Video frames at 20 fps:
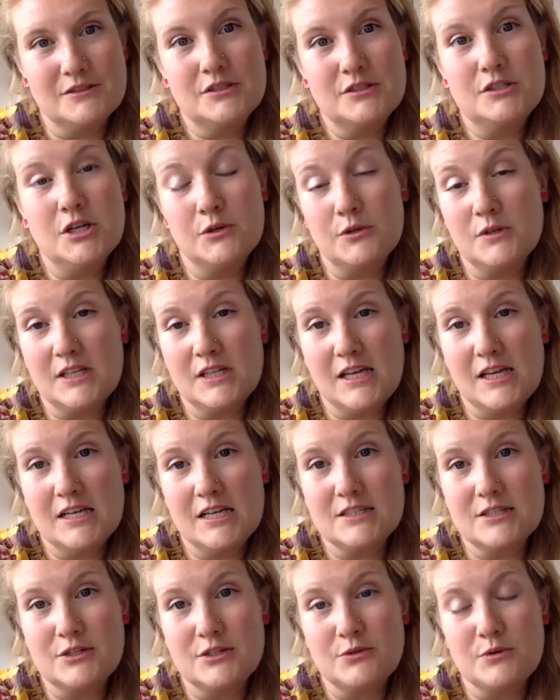totally
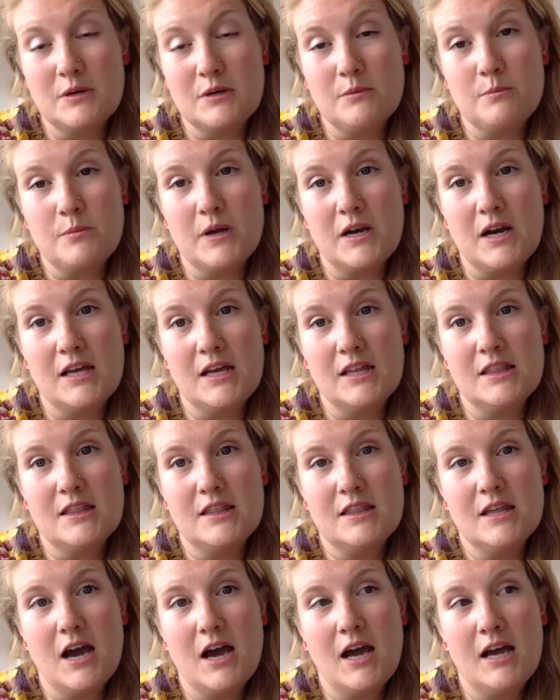answer to it, but I
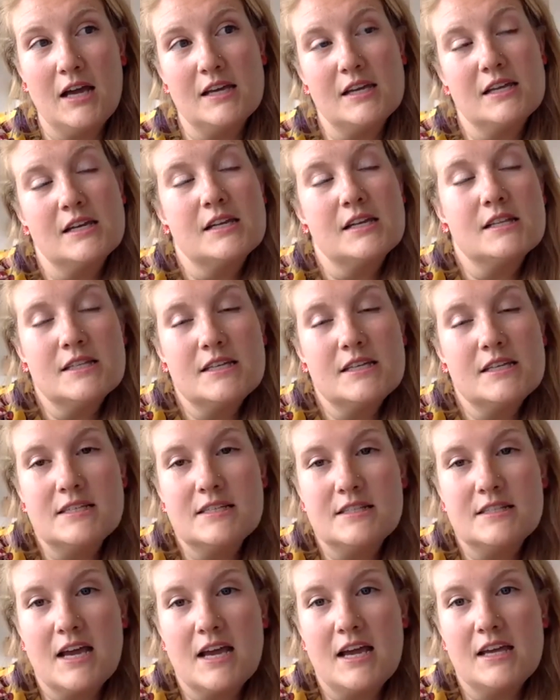can at
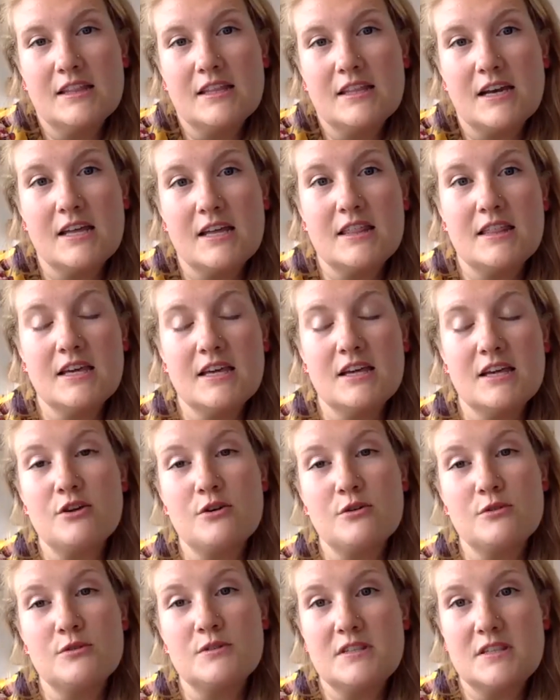least say that I think
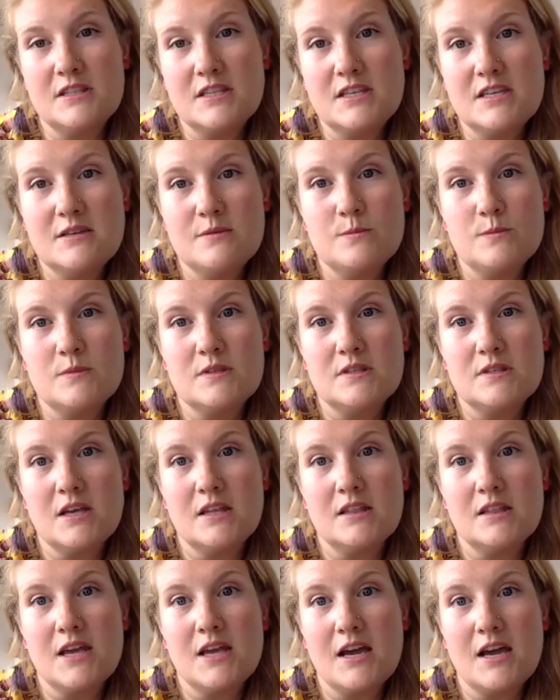those themes
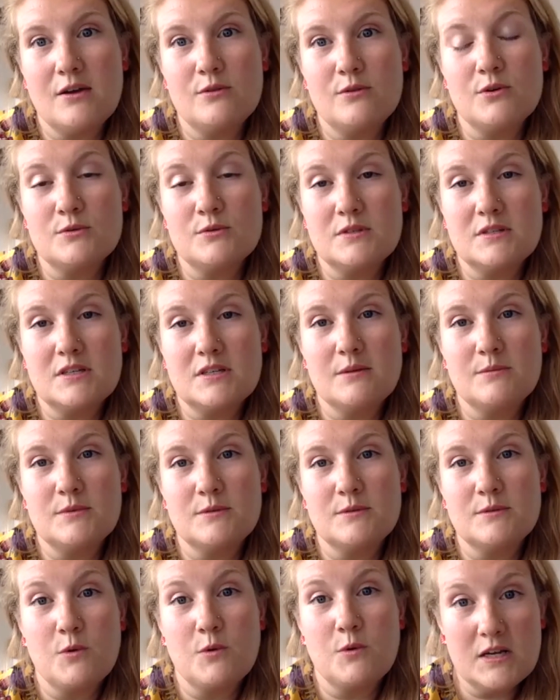and those
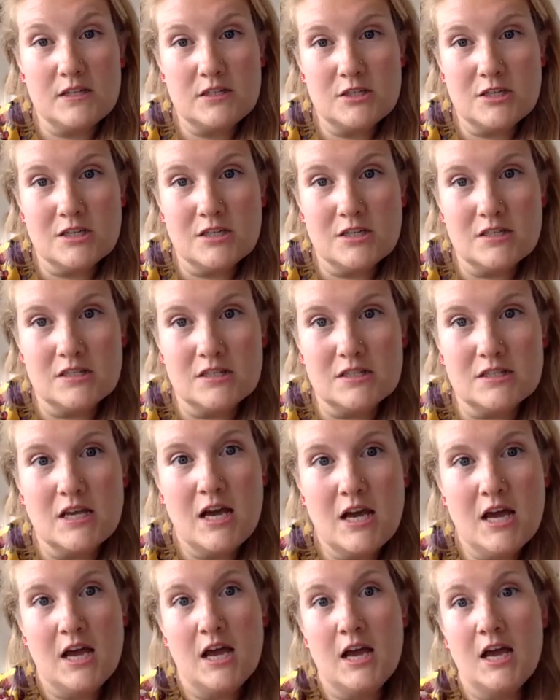types of questions,
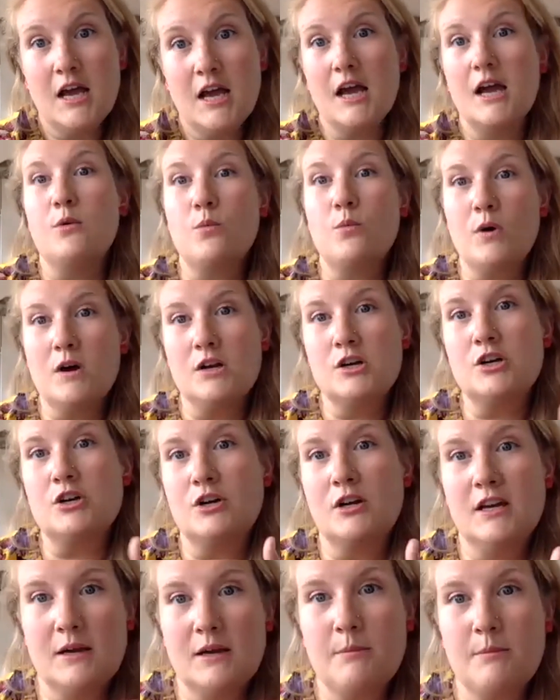and
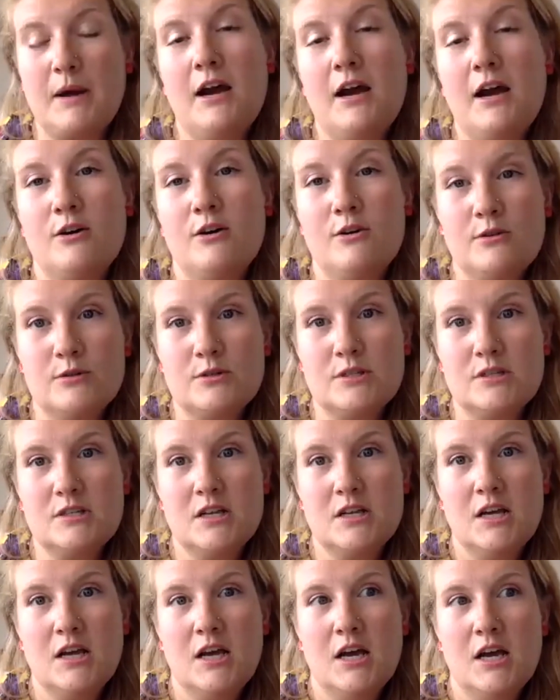wondering about
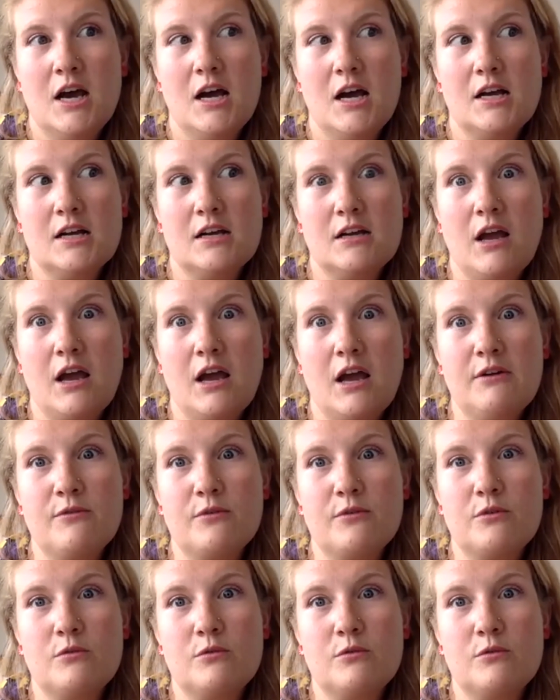kind
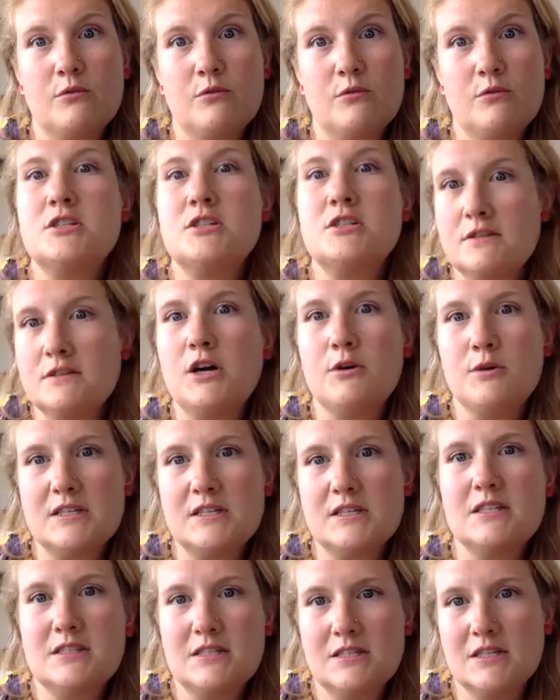of questions of
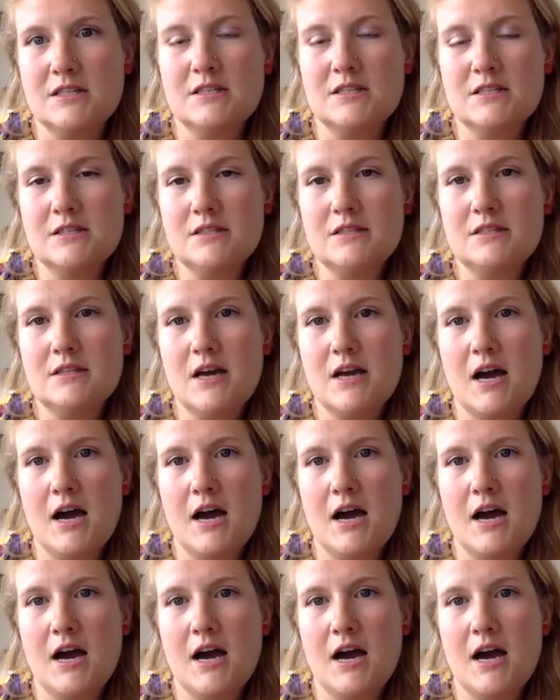coexistence,